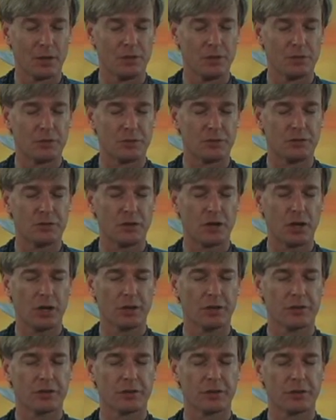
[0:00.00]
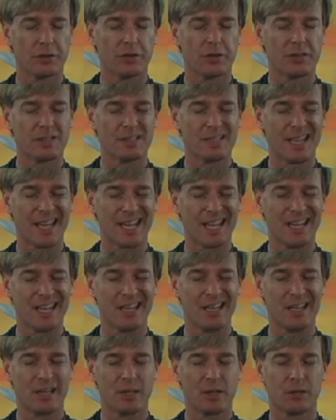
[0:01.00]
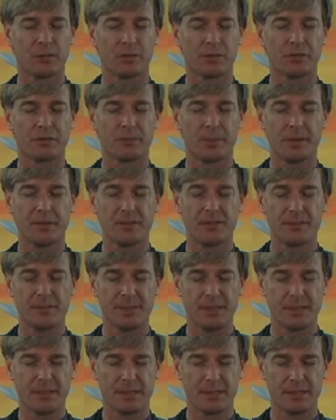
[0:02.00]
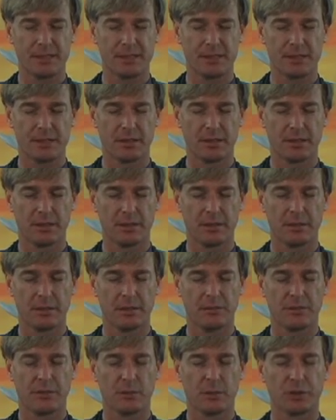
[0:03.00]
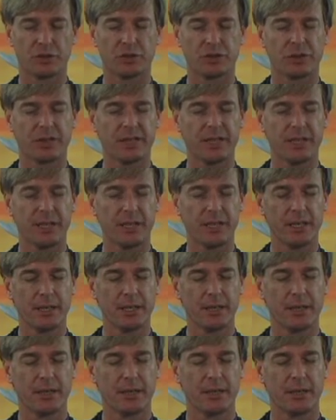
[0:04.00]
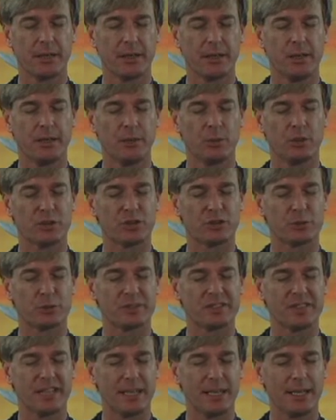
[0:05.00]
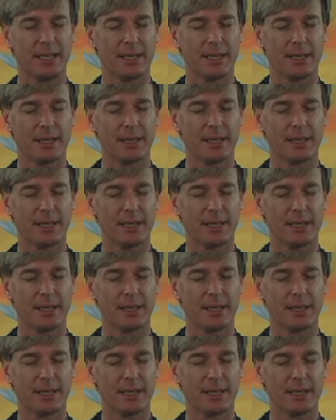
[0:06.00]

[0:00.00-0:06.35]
Start taking responsibility for what you're thinking and what you're saying.